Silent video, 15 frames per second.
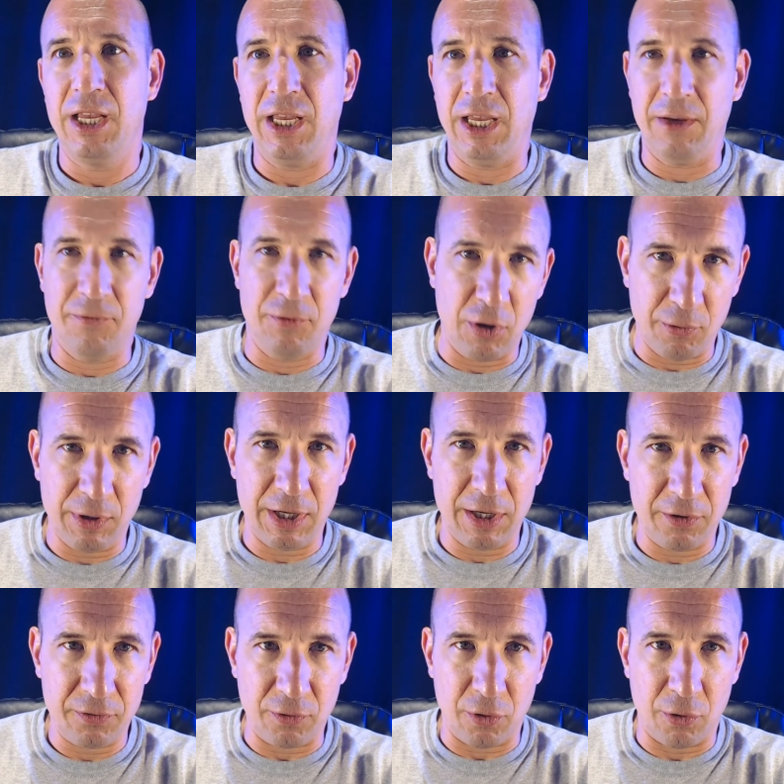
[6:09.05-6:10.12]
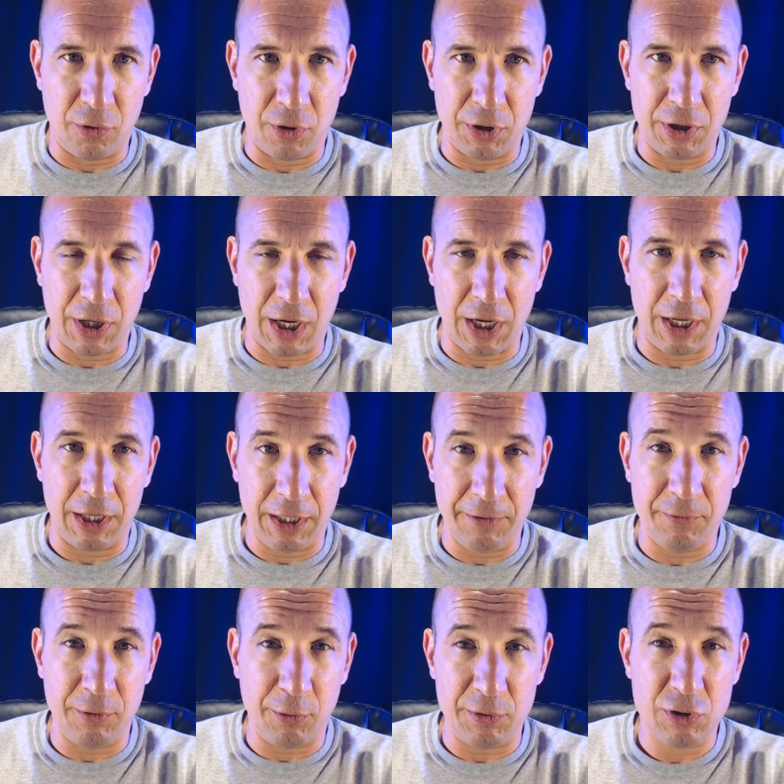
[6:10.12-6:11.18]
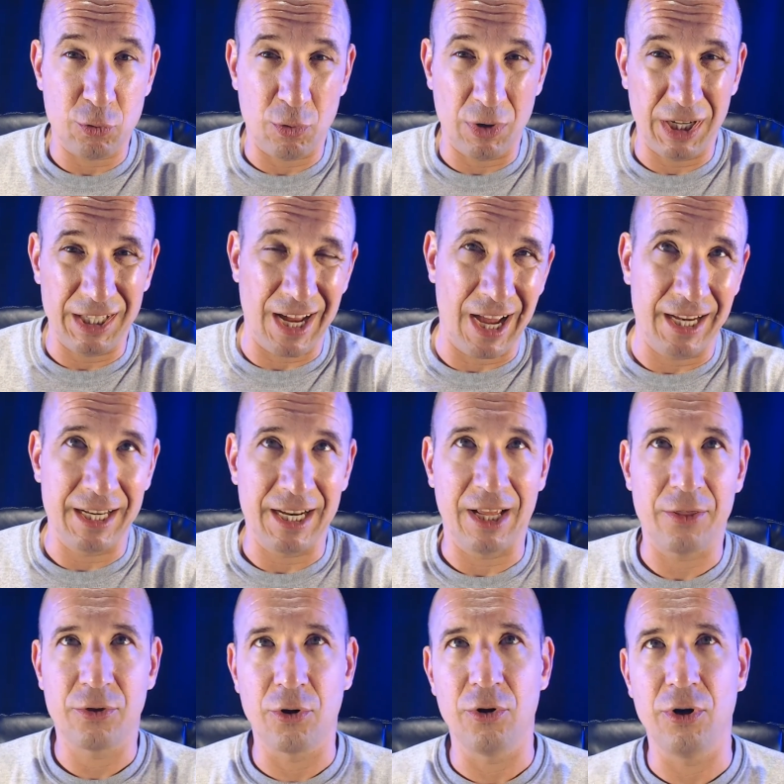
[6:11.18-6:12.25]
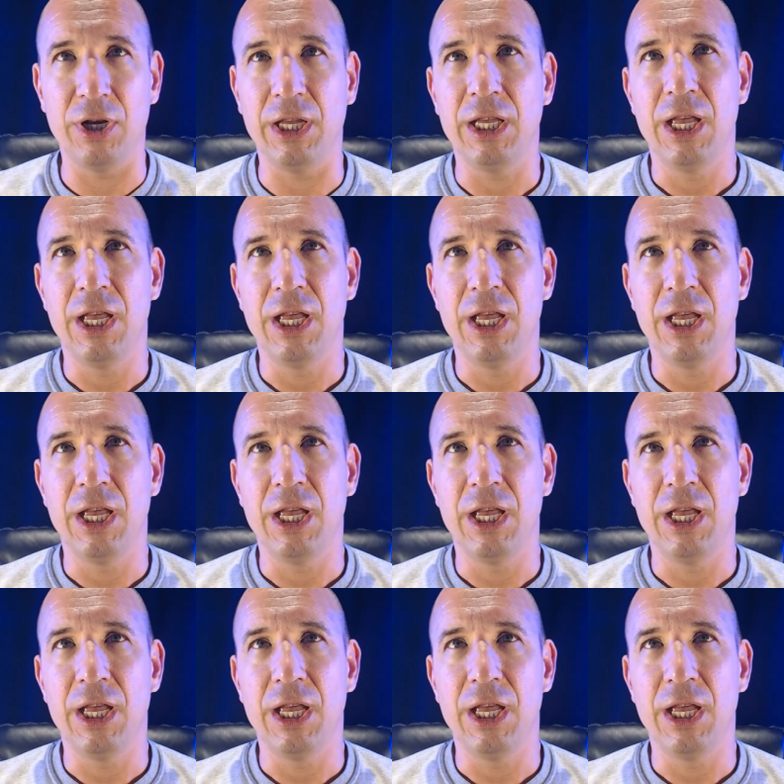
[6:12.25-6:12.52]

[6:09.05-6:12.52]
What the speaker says: even though he is on, even though he's 29, not 30.